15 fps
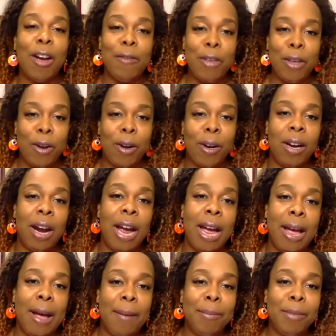of your
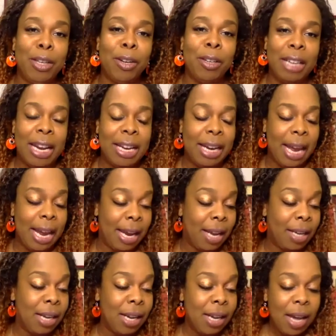um, your late
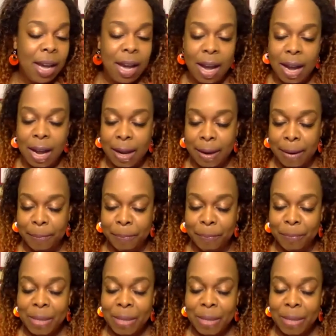aunt. Um,